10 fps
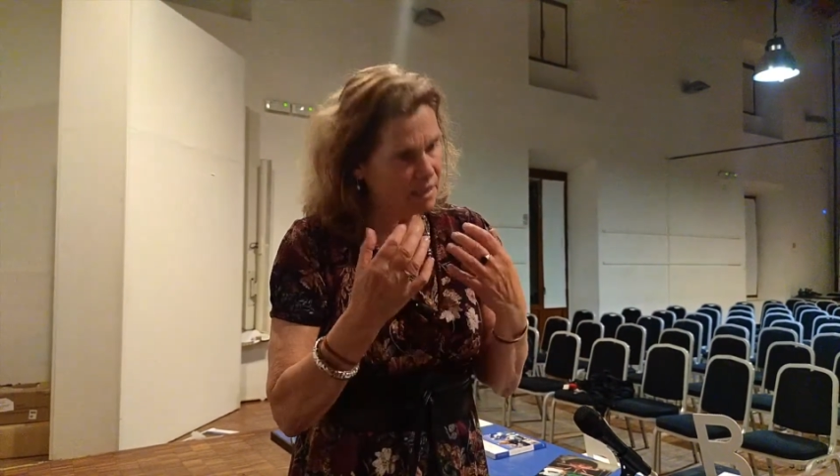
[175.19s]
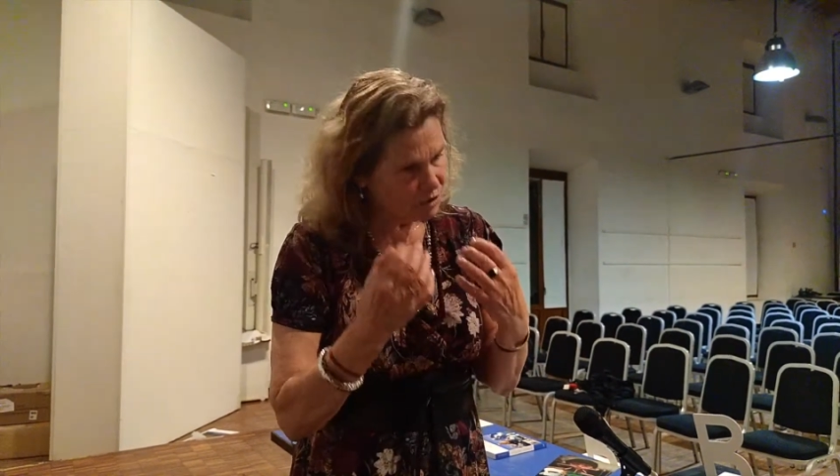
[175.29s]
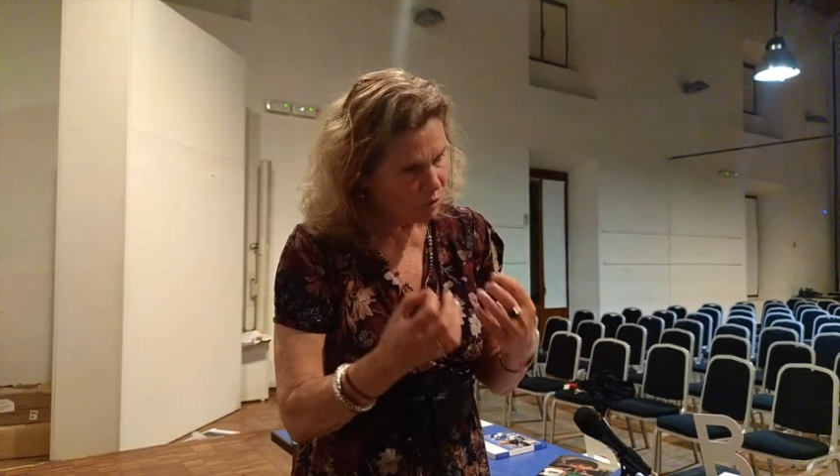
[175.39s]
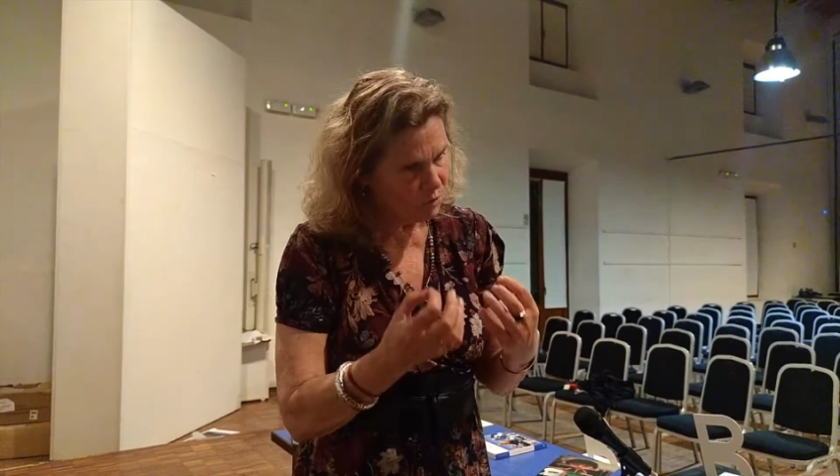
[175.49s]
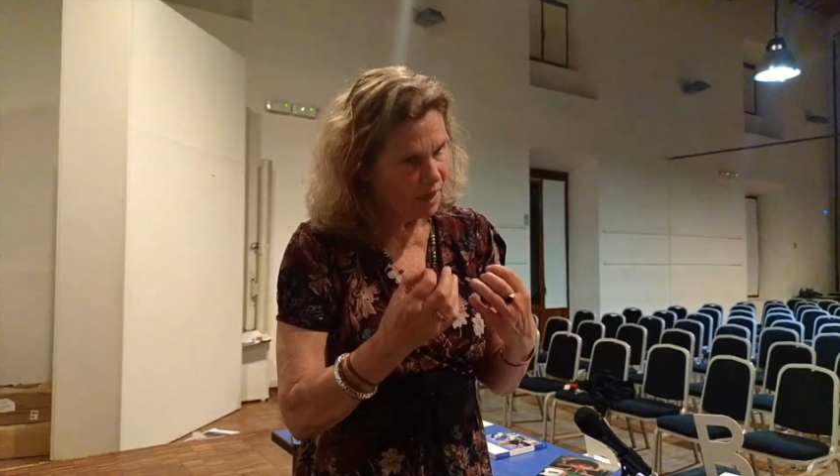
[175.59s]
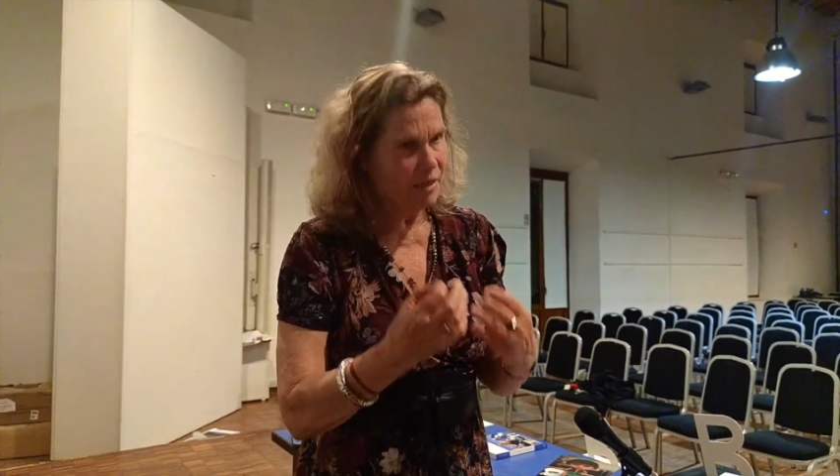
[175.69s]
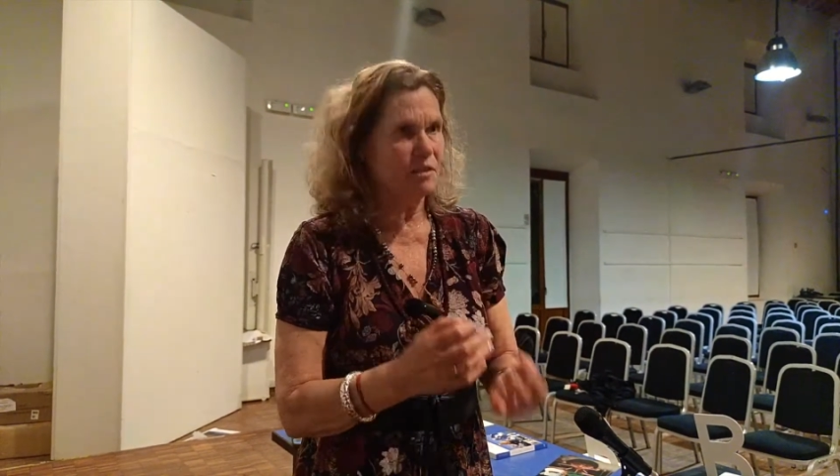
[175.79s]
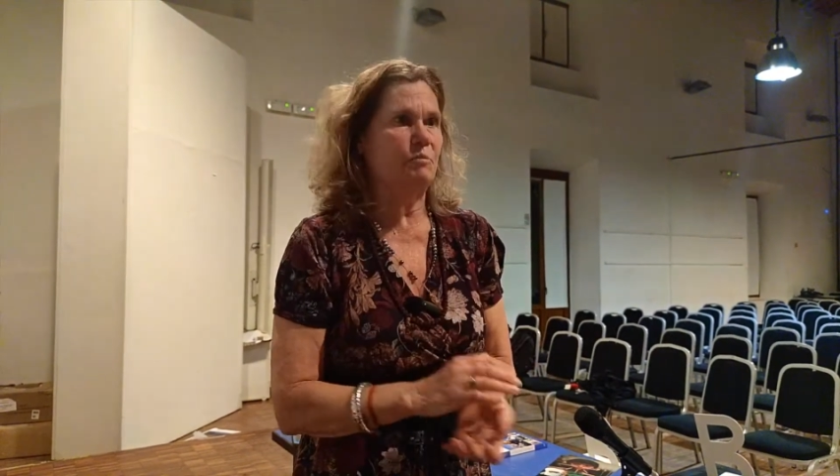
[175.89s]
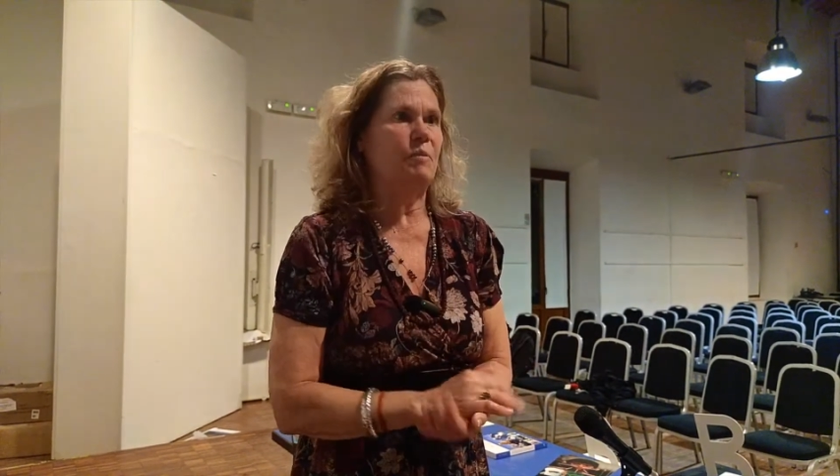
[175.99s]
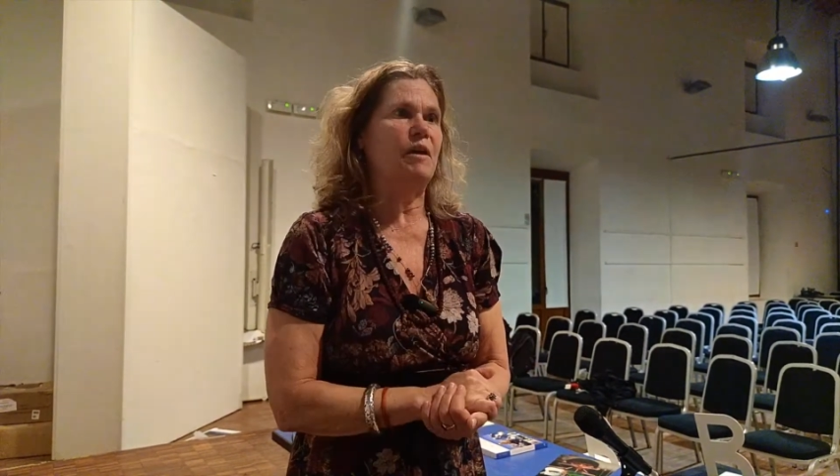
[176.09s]
It's okay to
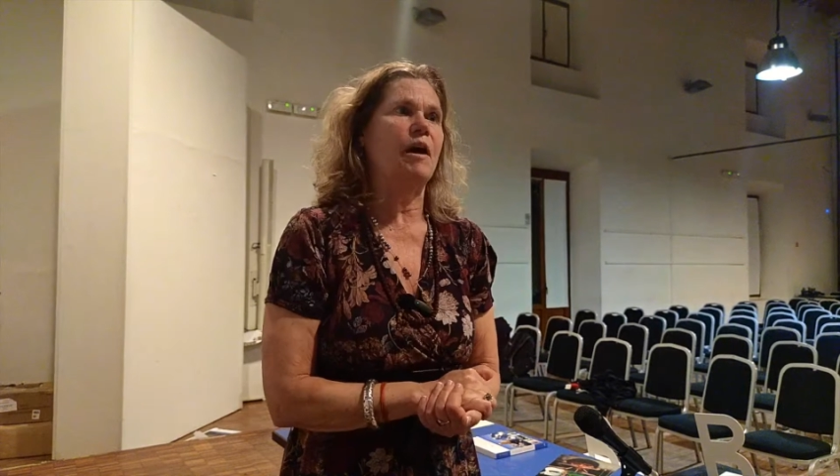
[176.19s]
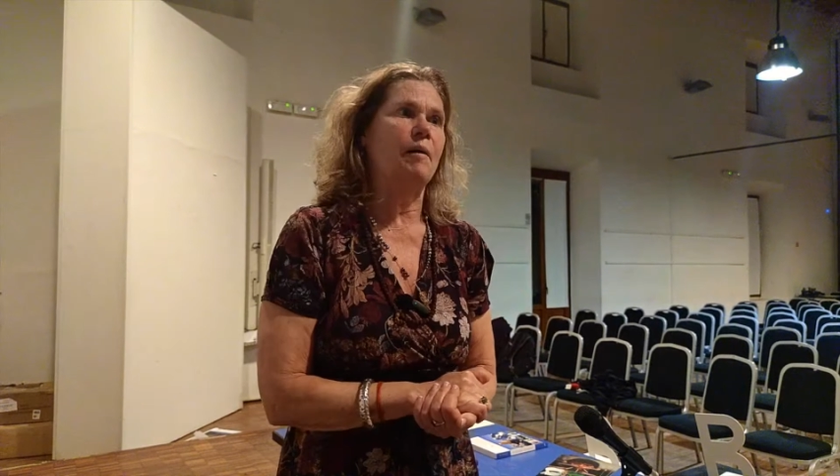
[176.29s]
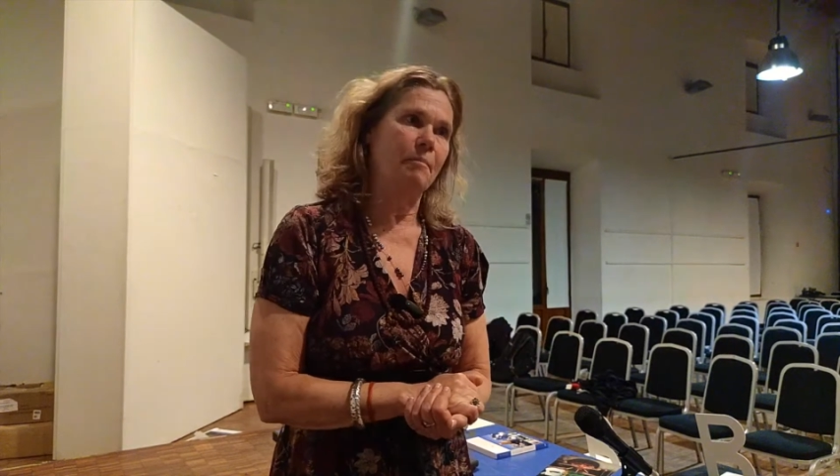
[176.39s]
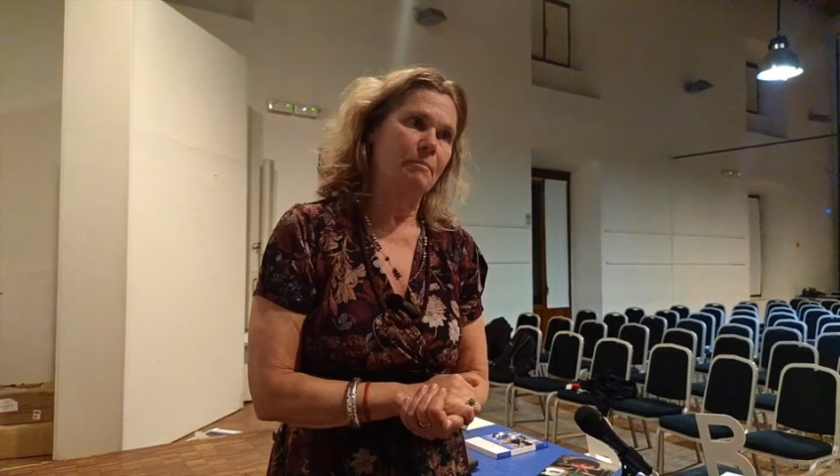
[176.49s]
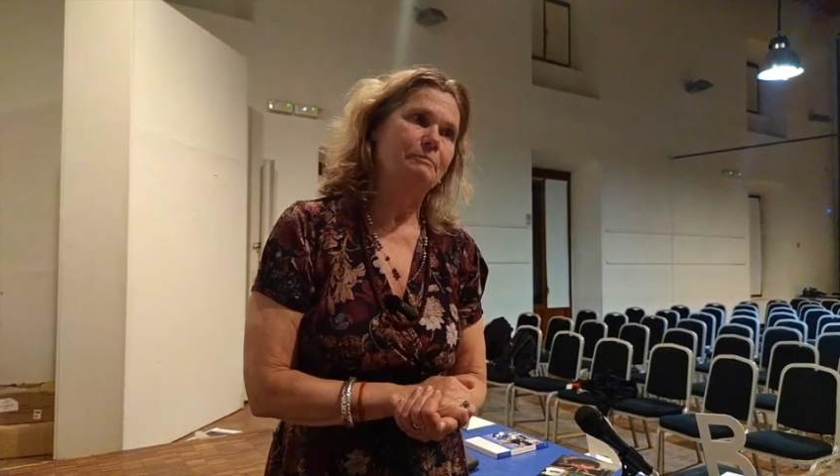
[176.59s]
speak up.